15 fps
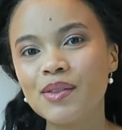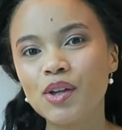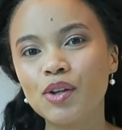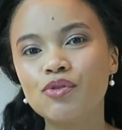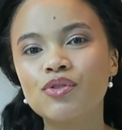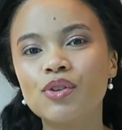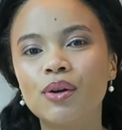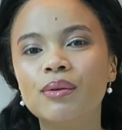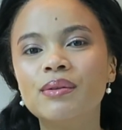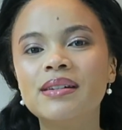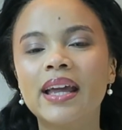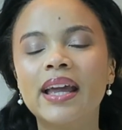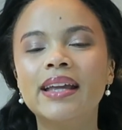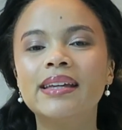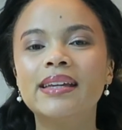they don't
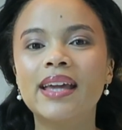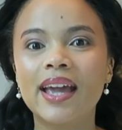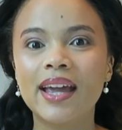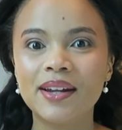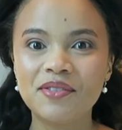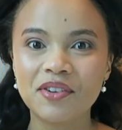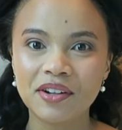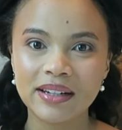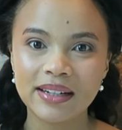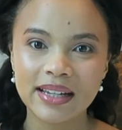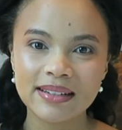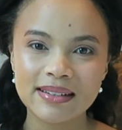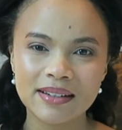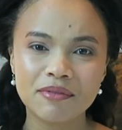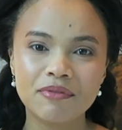engage on
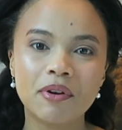LinkedIn